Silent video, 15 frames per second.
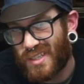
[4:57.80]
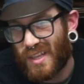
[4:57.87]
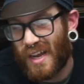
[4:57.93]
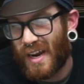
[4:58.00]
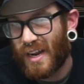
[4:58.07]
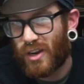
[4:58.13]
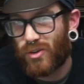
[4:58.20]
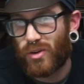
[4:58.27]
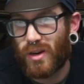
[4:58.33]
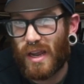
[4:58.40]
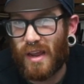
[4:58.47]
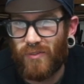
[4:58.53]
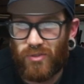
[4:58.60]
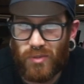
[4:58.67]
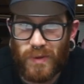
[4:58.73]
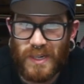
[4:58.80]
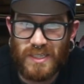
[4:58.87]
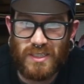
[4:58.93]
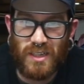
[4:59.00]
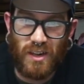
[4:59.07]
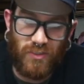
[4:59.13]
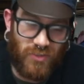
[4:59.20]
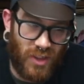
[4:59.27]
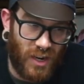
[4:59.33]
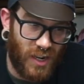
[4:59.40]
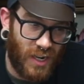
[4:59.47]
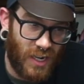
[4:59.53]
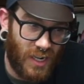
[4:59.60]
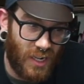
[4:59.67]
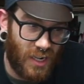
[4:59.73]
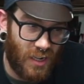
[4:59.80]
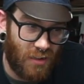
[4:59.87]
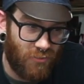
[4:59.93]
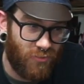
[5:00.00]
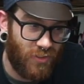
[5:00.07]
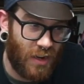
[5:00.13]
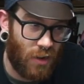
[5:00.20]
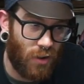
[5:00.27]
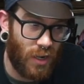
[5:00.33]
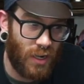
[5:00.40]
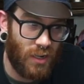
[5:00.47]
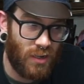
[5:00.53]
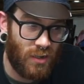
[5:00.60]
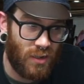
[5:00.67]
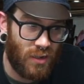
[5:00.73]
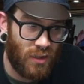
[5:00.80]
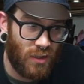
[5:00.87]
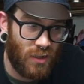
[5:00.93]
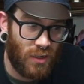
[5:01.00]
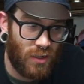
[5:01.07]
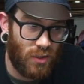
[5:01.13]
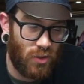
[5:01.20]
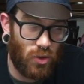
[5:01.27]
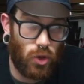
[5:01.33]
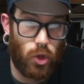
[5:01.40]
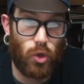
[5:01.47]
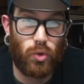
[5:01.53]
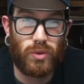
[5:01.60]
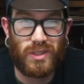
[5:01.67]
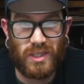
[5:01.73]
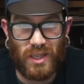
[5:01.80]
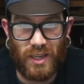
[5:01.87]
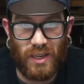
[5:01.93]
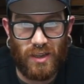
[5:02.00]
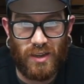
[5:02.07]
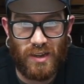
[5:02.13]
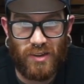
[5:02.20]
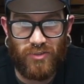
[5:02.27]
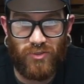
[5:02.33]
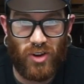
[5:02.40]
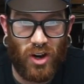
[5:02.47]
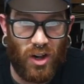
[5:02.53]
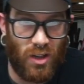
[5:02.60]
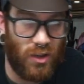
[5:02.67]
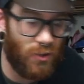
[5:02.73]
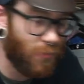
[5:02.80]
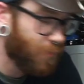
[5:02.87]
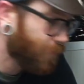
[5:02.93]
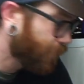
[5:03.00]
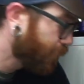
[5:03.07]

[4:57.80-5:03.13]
that I create for myself that I uh, very loosely follow.